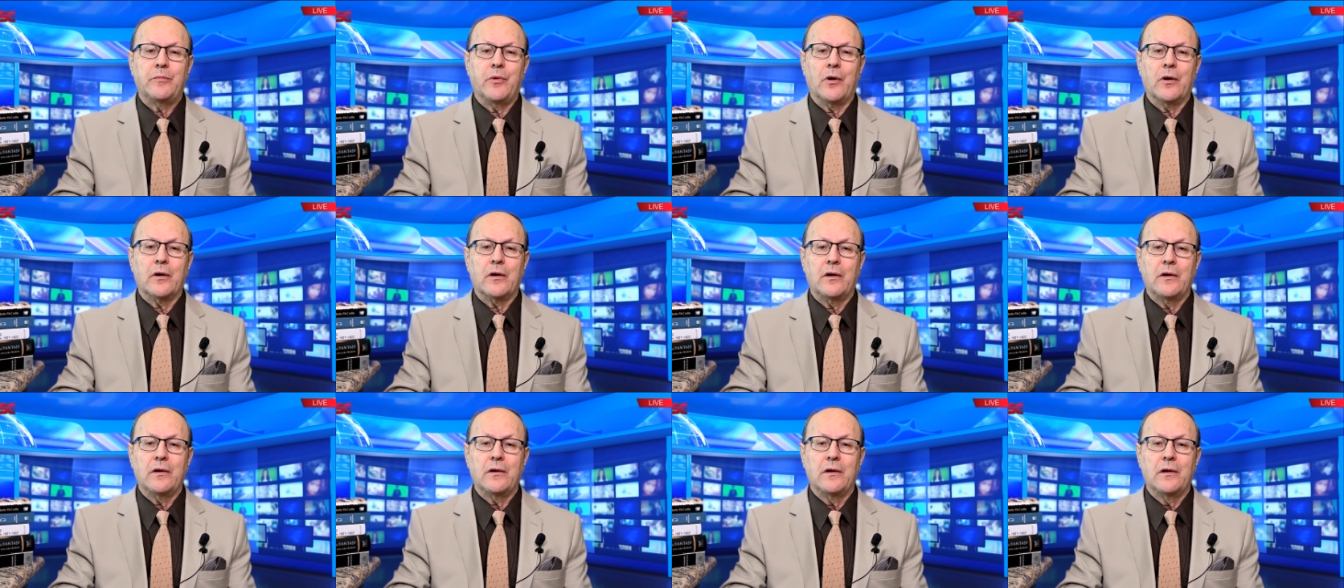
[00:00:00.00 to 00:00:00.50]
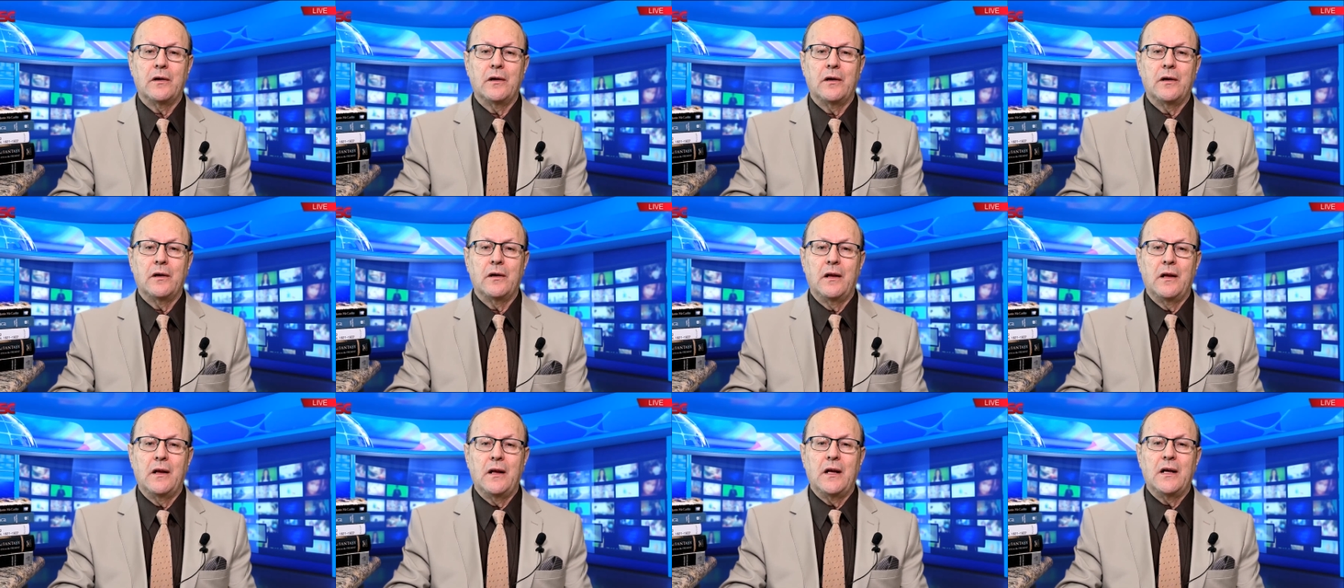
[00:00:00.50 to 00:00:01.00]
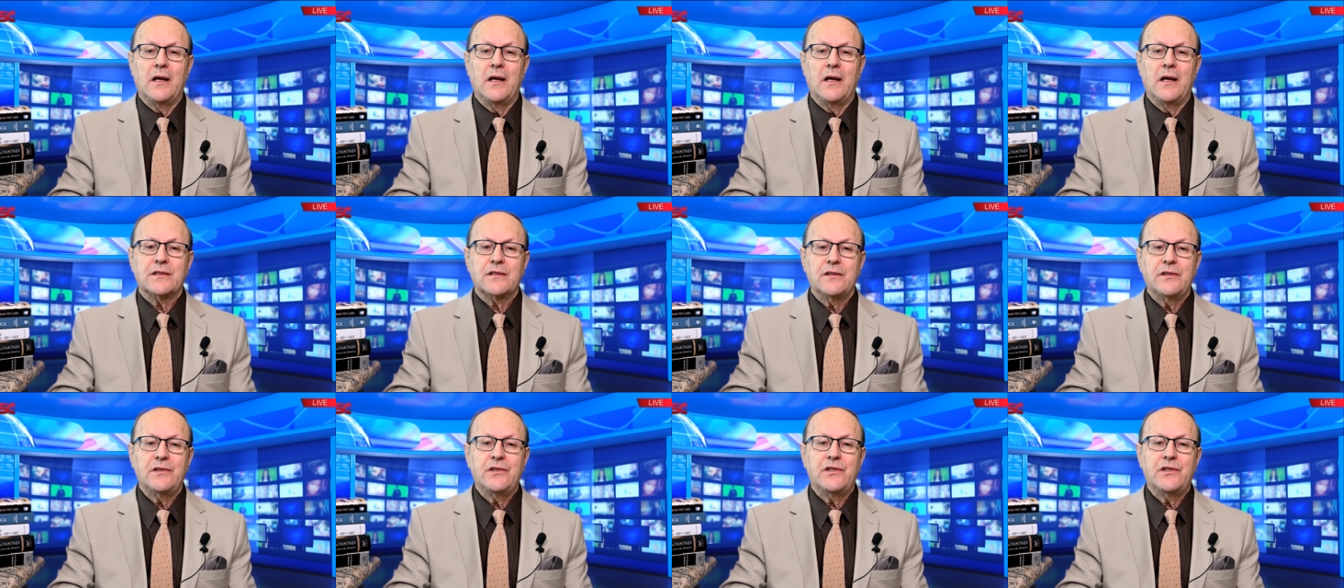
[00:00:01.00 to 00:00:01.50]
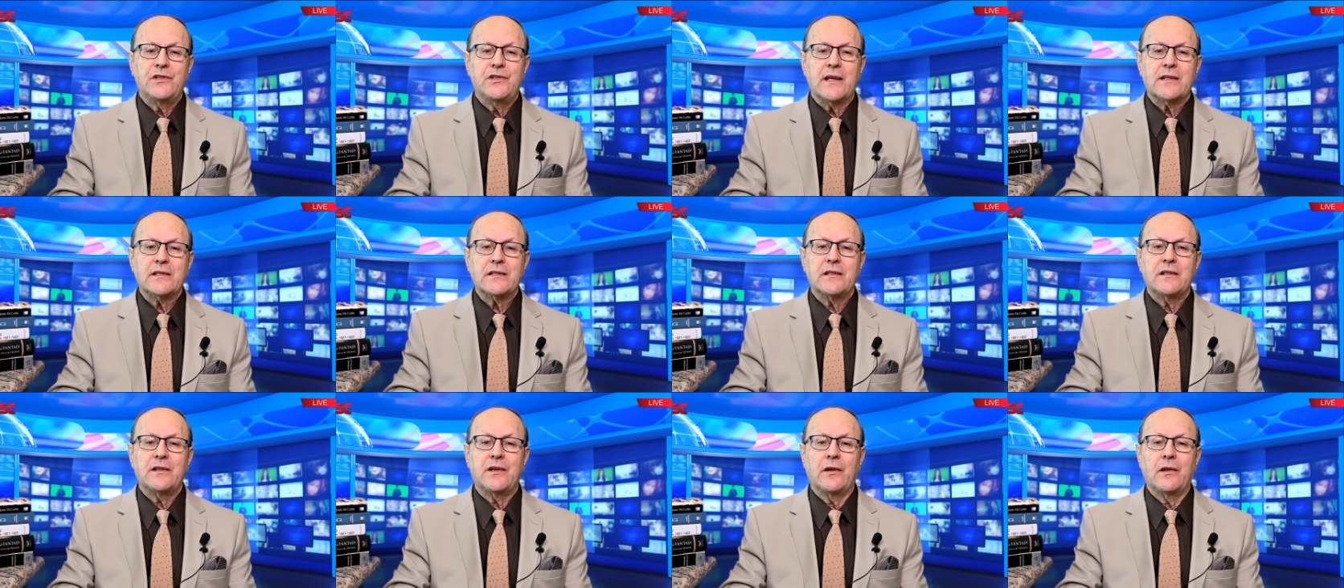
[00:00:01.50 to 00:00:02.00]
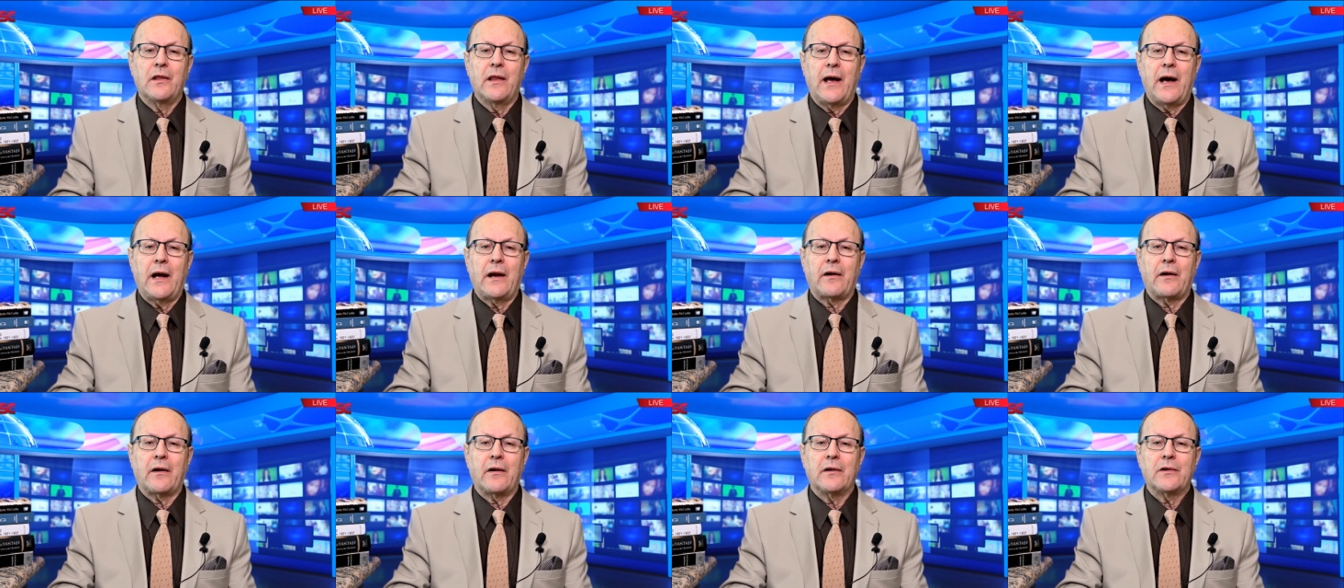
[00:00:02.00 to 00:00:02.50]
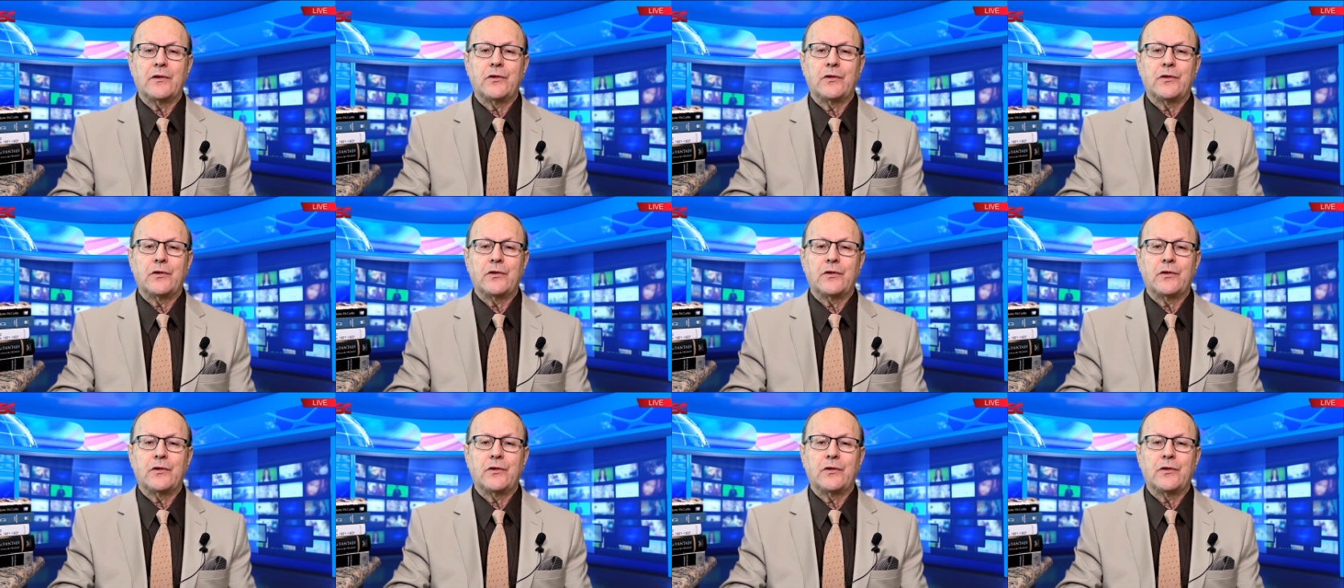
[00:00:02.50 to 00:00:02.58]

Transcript: book suggest the latter